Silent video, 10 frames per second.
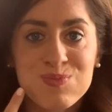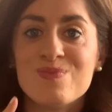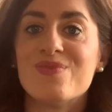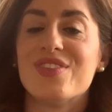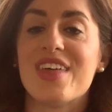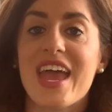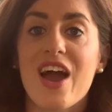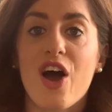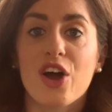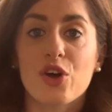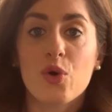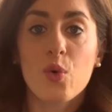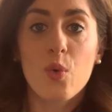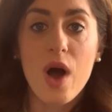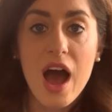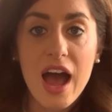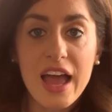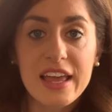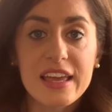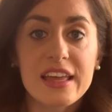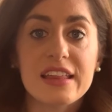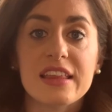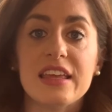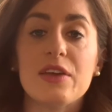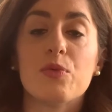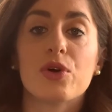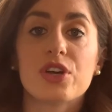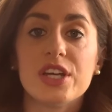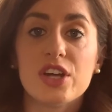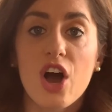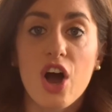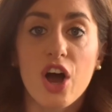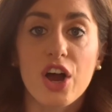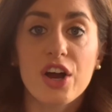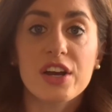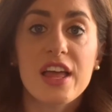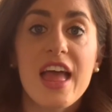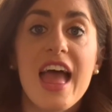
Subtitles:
They are quietly working hard